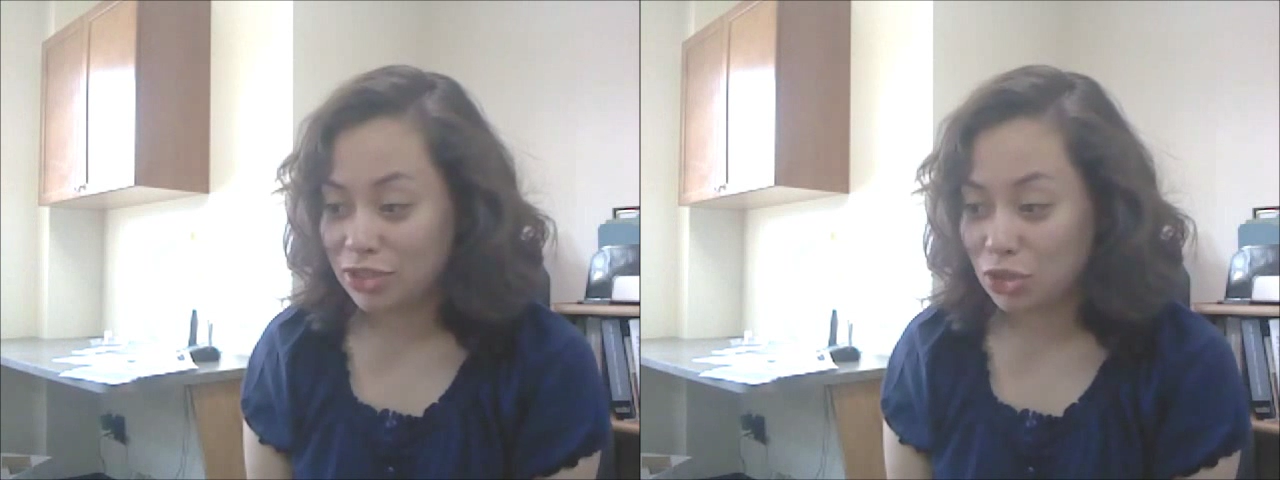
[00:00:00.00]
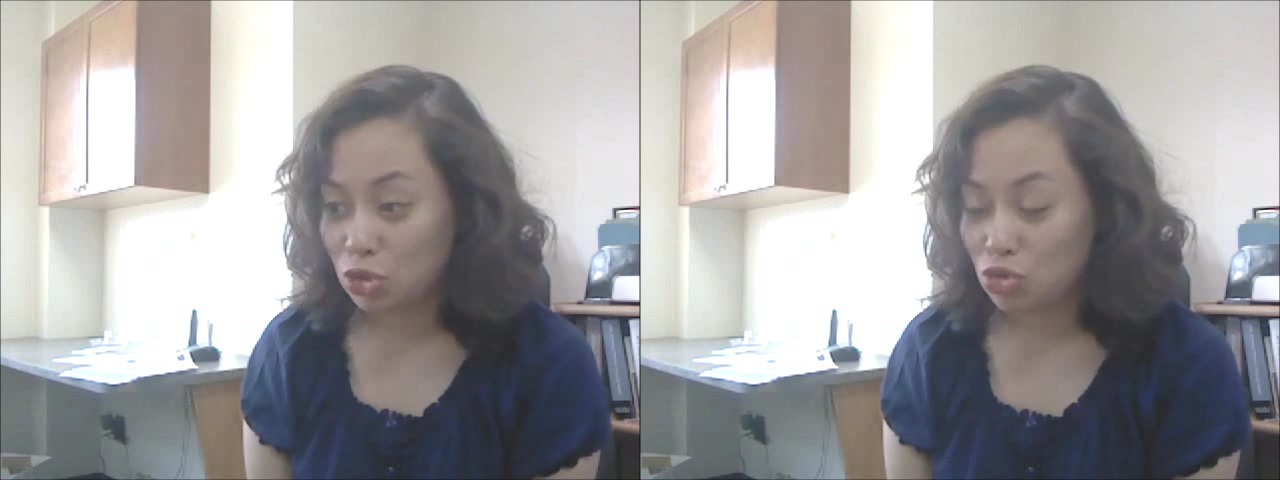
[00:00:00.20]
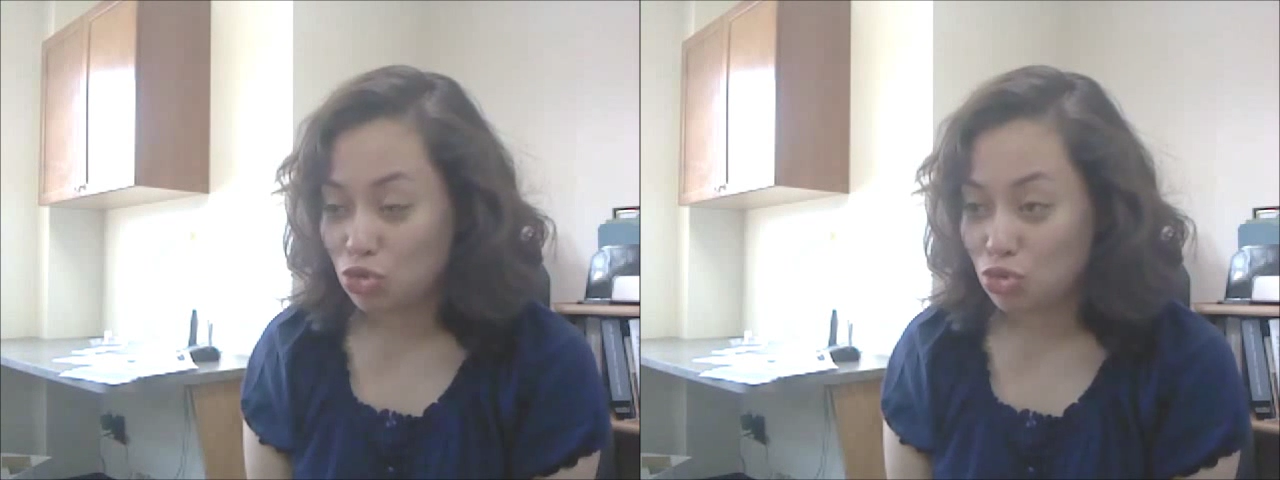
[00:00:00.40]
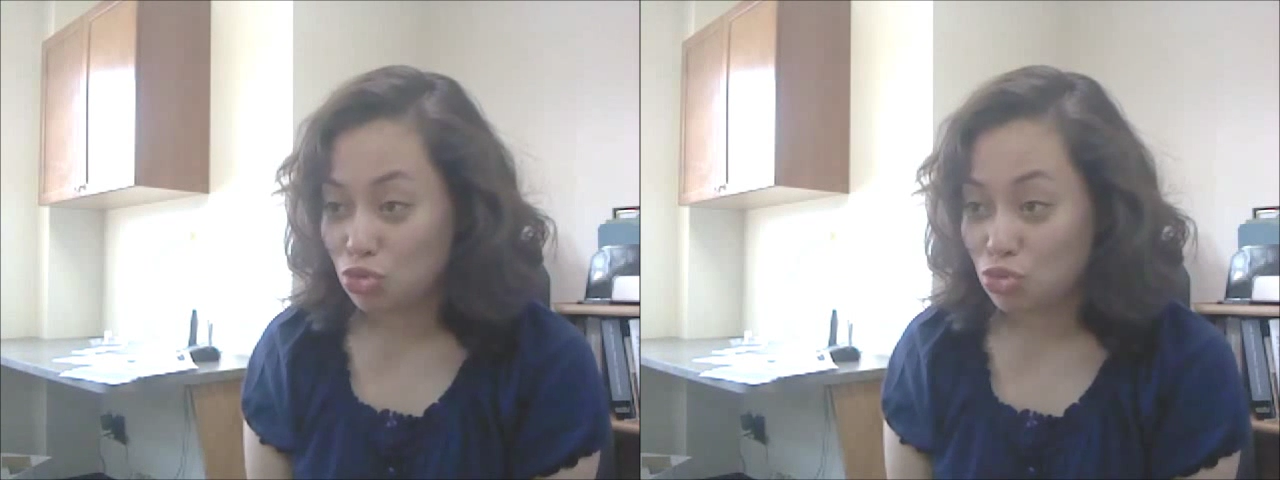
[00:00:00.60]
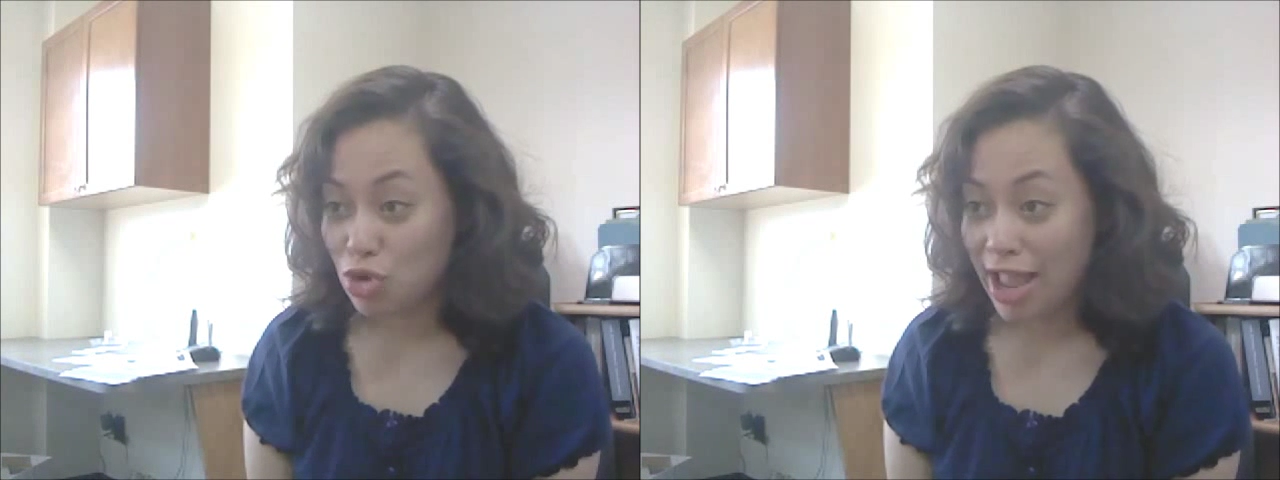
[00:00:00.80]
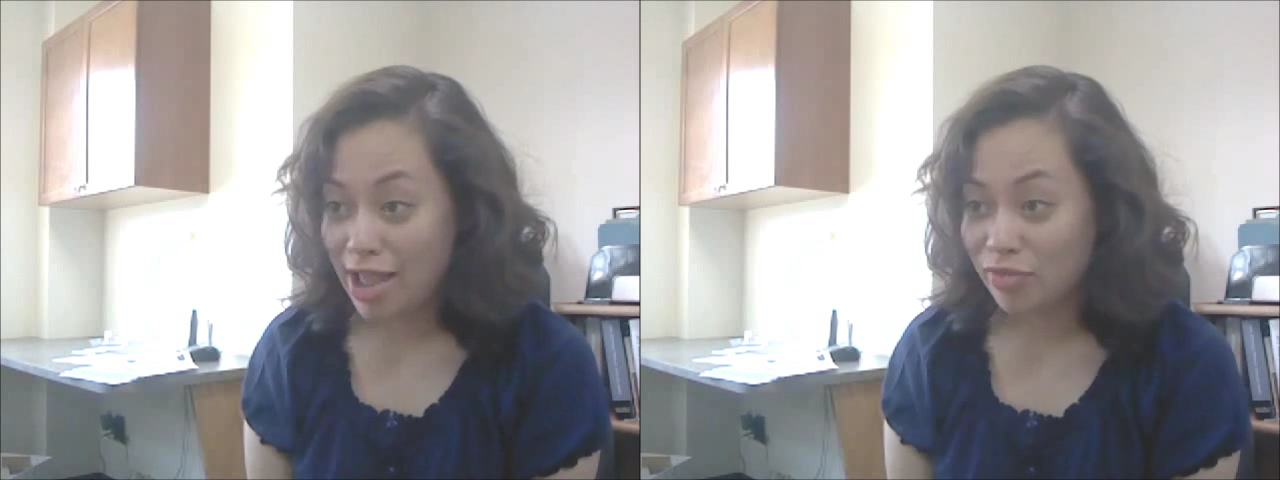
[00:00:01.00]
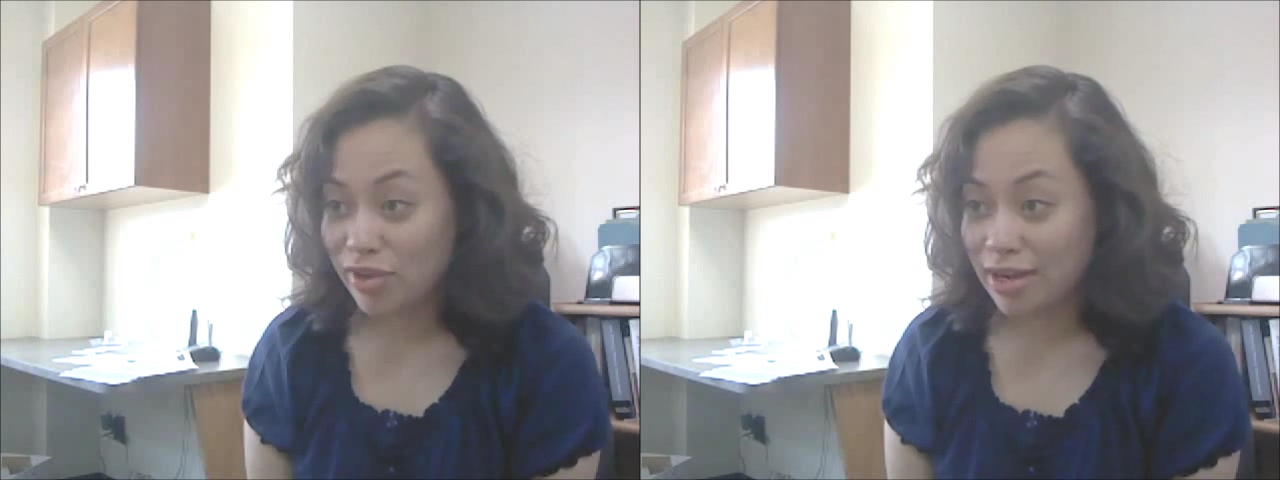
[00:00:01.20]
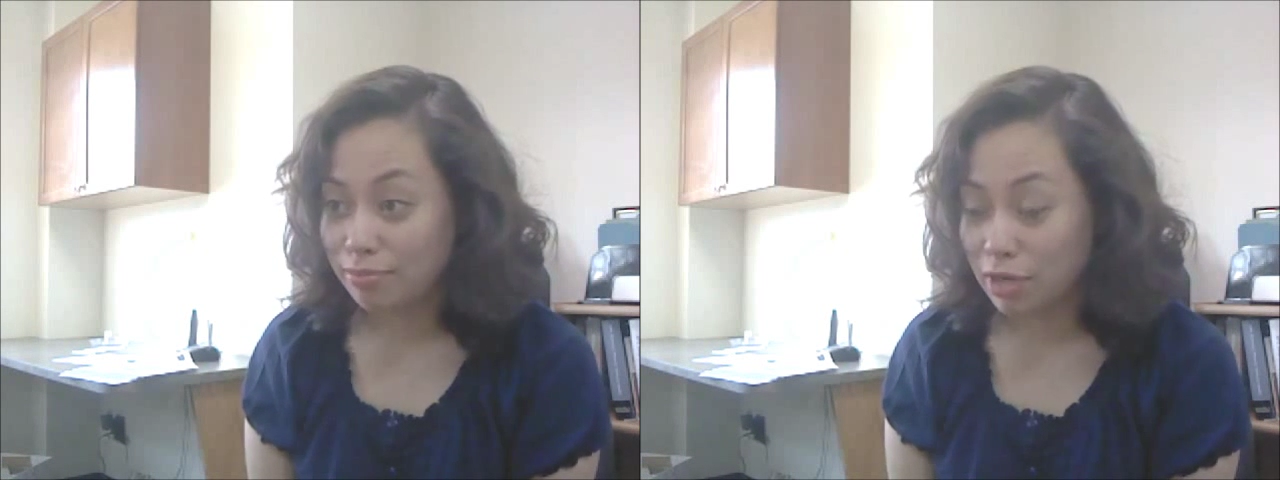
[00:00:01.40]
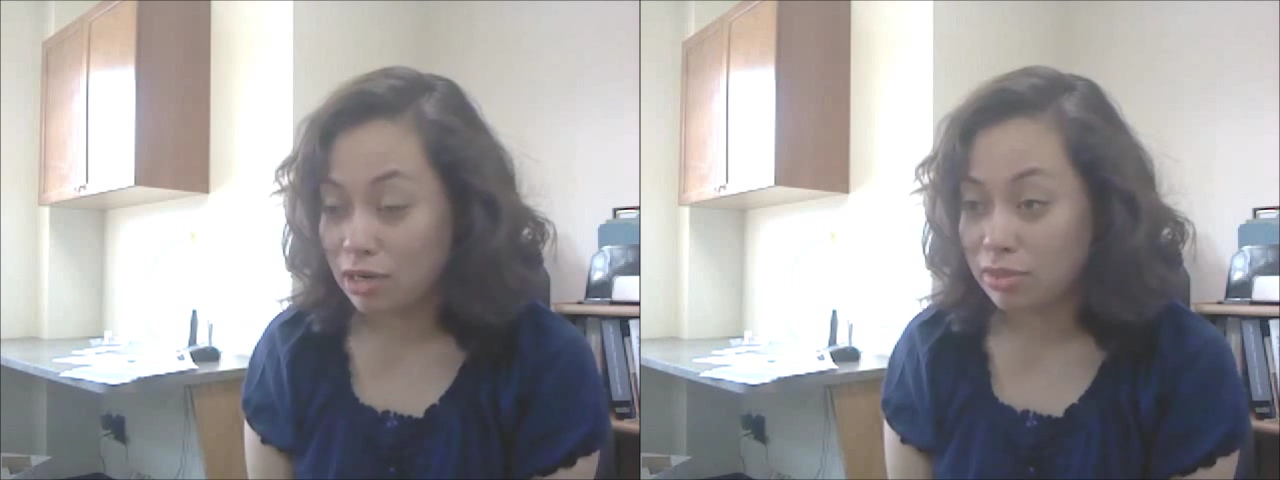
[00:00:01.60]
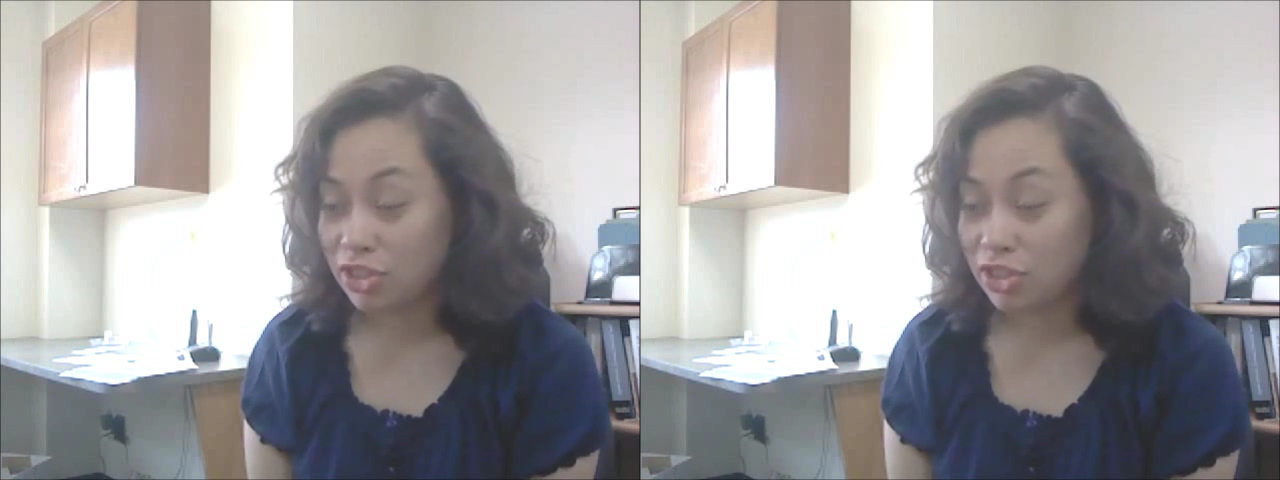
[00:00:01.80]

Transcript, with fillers: to having a Barbra